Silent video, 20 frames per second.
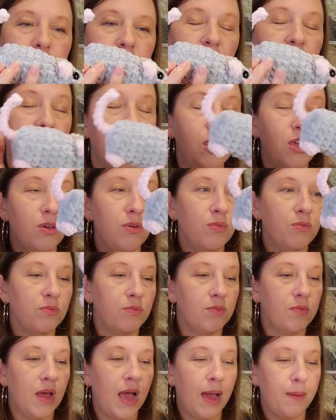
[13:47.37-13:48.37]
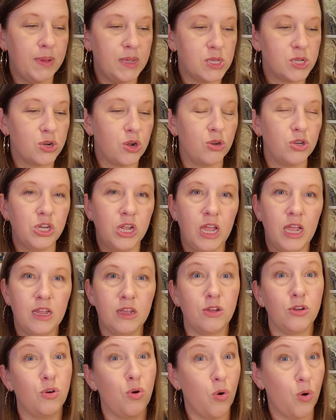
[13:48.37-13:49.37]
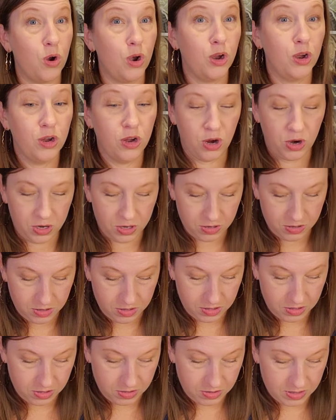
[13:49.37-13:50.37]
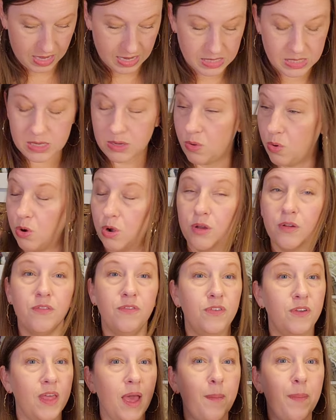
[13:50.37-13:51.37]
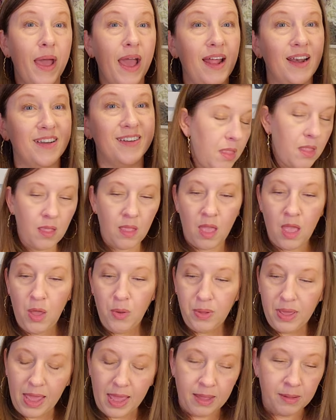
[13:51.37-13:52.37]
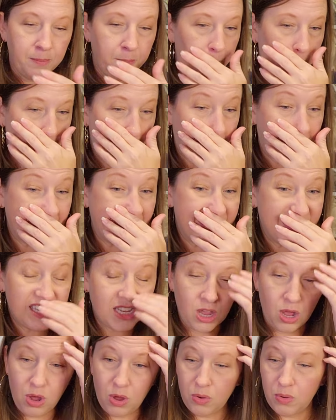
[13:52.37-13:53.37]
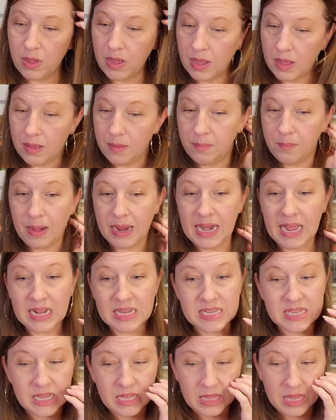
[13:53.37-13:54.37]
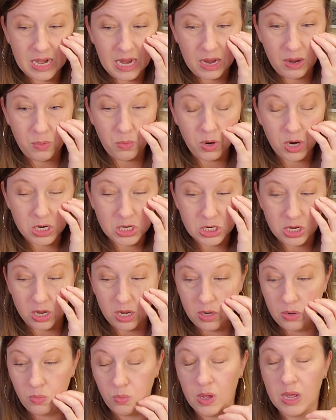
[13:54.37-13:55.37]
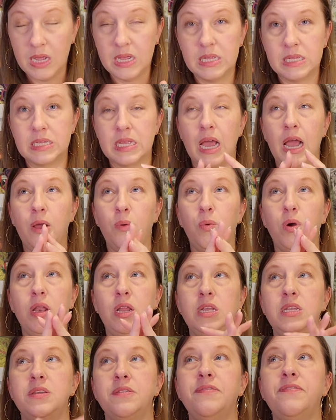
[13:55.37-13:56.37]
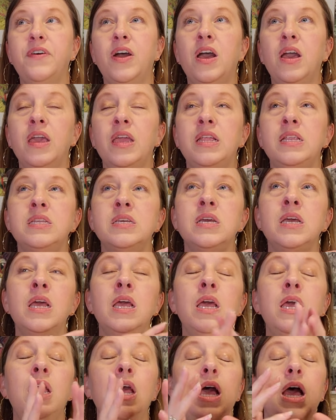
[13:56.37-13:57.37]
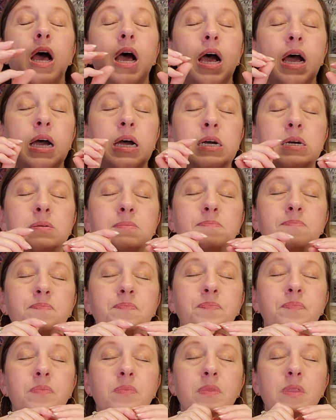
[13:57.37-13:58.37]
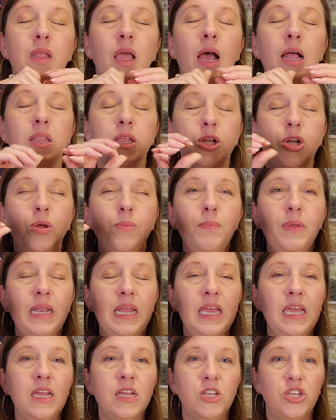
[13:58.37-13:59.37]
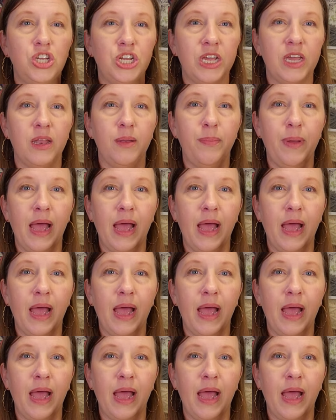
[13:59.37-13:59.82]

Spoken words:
thank you, Abby's Crochet Corner, or yes, Corner, for that pattern. Okay, so my next thing that I worked on was I wanted to find a little mini chicken